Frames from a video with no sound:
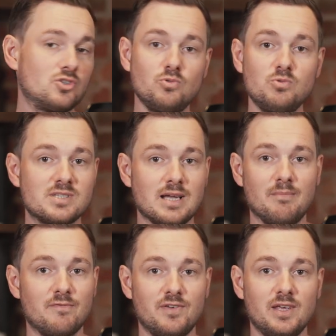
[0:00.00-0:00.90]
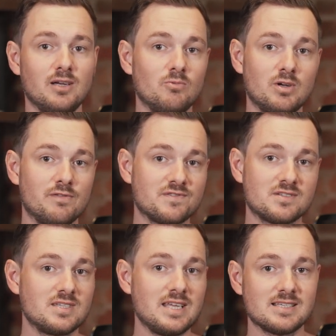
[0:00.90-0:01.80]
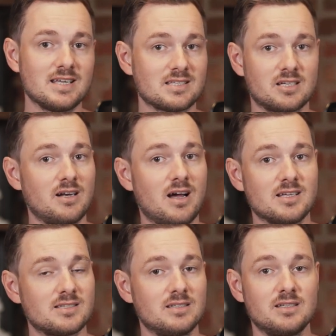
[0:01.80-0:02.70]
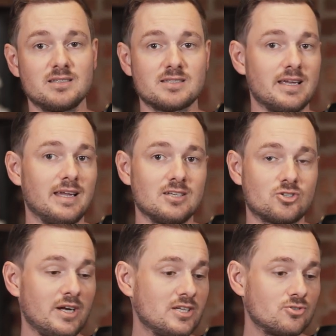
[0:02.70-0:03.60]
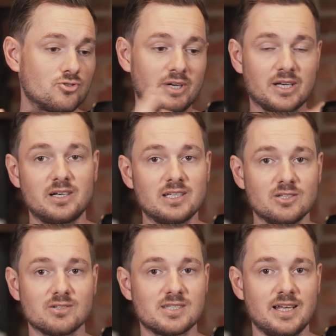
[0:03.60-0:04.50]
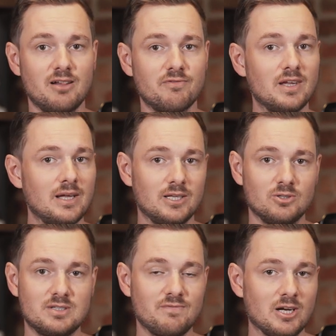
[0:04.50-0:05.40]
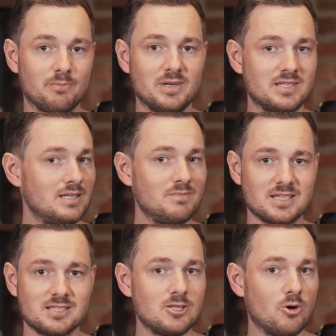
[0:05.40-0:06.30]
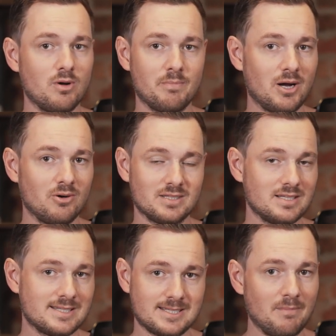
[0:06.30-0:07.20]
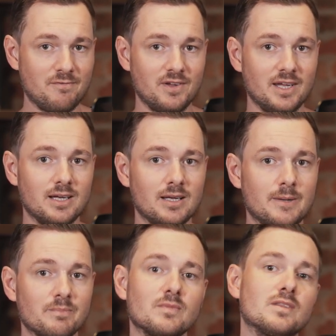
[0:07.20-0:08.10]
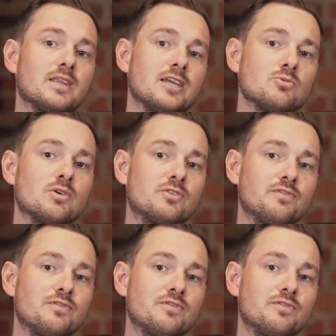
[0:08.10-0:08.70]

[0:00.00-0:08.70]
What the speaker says: do something with CSS classes and try to trigger it yourself. Your development team doesn't know about something. They do a